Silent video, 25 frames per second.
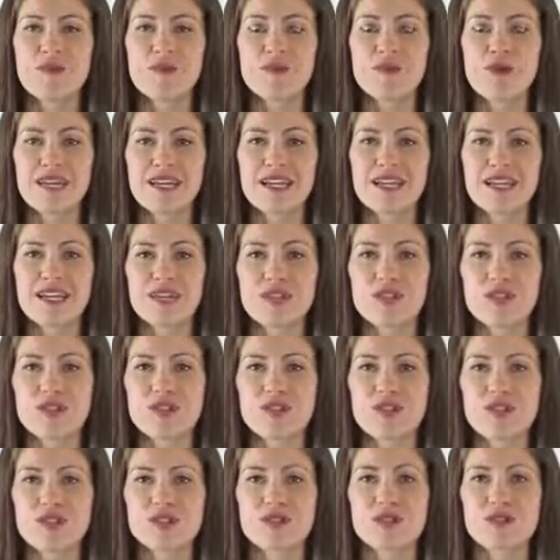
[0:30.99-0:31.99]
when it
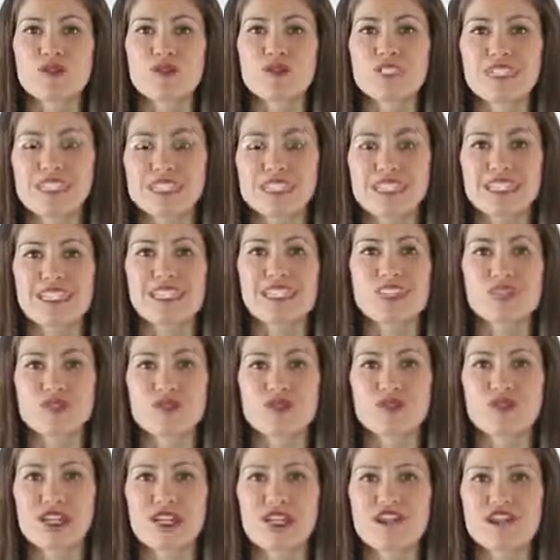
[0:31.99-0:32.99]
comes to listening
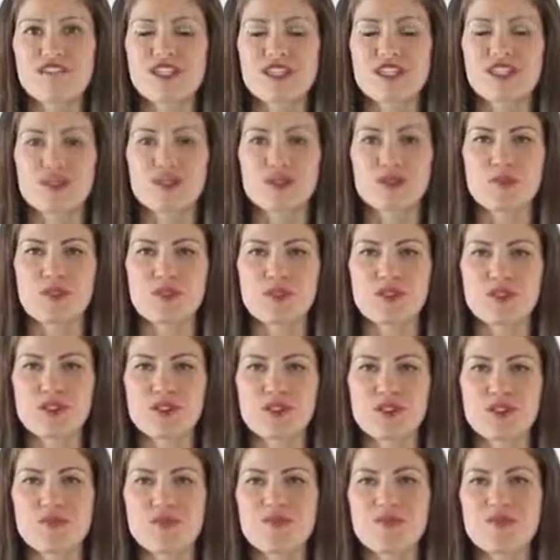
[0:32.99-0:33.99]
to native English
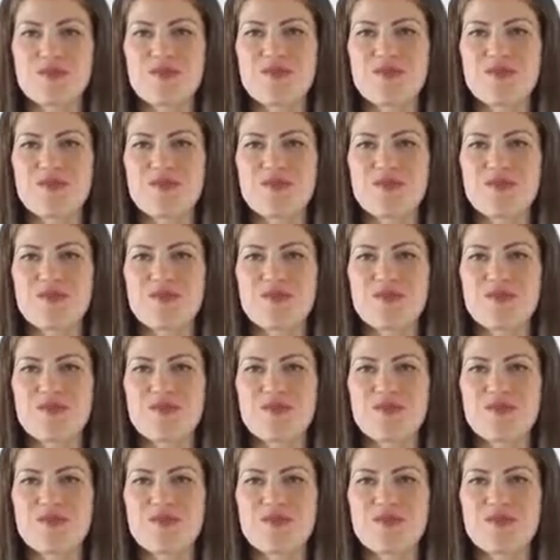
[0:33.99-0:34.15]
speakers.